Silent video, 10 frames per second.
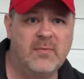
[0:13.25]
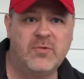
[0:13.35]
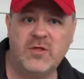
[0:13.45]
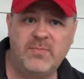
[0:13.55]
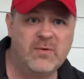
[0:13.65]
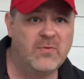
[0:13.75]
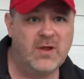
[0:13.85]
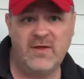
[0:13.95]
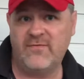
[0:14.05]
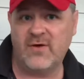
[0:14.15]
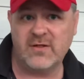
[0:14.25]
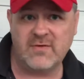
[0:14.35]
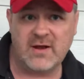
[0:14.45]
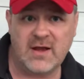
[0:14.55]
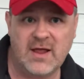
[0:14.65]
Just been really
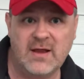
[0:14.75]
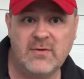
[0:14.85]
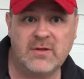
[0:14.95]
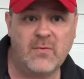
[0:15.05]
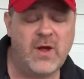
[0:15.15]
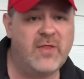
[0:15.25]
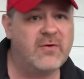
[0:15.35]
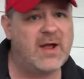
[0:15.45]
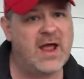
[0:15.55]
frustrated lately with the weather.